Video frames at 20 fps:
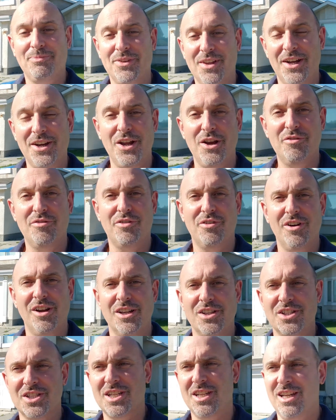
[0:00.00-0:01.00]
I know for
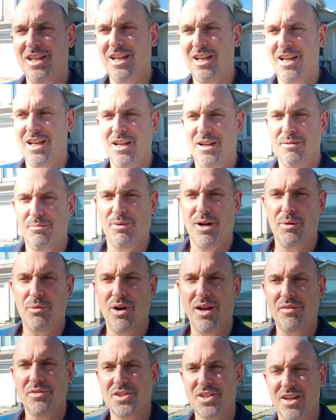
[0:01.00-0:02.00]
us, my
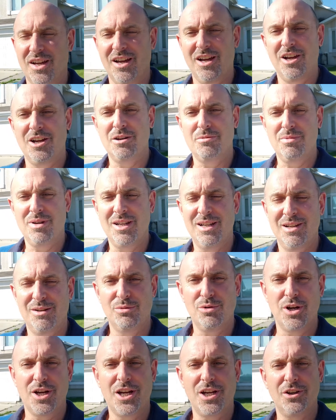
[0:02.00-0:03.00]
wife's at home
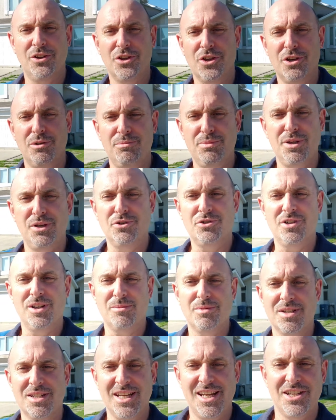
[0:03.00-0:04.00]
working on the computer
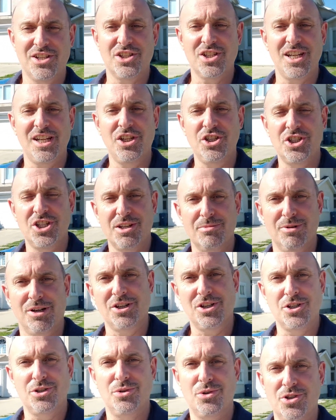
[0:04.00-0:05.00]
upstairs teaching, my
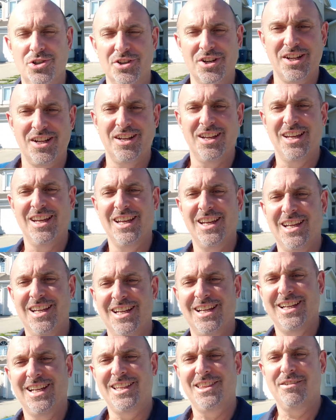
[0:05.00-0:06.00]
children are
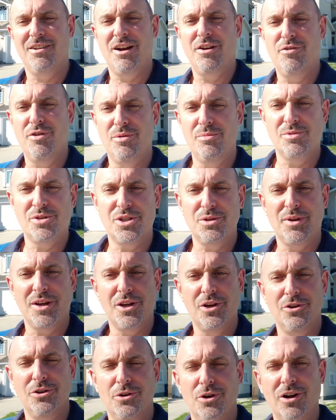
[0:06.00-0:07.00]
in their own rooms doing
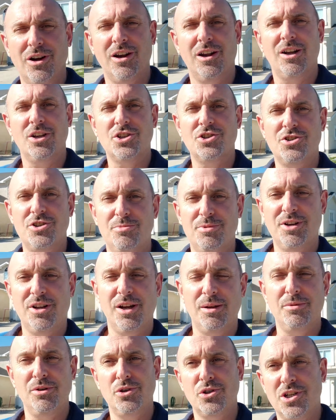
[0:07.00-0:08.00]
Google Classroom, and
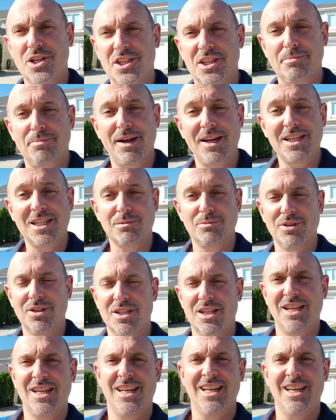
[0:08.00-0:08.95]
I'm usually in the basement.